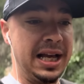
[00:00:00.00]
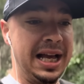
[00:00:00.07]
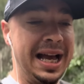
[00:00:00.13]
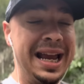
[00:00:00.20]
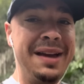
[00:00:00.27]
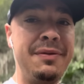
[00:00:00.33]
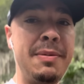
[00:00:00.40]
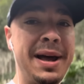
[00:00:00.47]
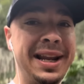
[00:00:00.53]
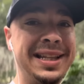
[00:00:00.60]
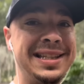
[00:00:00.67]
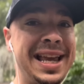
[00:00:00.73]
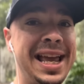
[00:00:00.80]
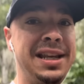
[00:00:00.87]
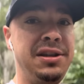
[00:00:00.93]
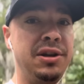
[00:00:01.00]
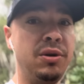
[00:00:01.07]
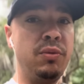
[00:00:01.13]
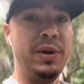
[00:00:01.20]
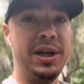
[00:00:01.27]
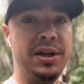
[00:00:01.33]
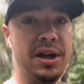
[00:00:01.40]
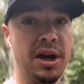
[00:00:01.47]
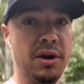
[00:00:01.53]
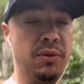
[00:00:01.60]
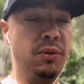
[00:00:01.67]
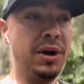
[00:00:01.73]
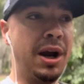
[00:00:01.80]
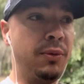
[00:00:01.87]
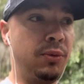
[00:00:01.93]
I have about a 10-year window
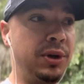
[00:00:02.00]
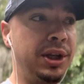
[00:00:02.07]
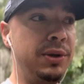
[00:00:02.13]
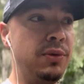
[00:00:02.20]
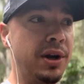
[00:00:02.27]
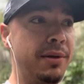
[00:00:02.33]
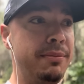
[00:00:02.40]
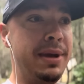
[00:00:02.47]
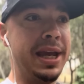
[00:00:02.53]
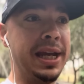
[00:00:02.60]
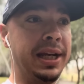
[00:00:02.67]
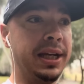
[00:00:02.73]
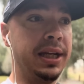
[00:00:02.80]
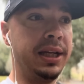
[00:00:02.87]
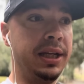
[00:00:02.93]
where I really want to make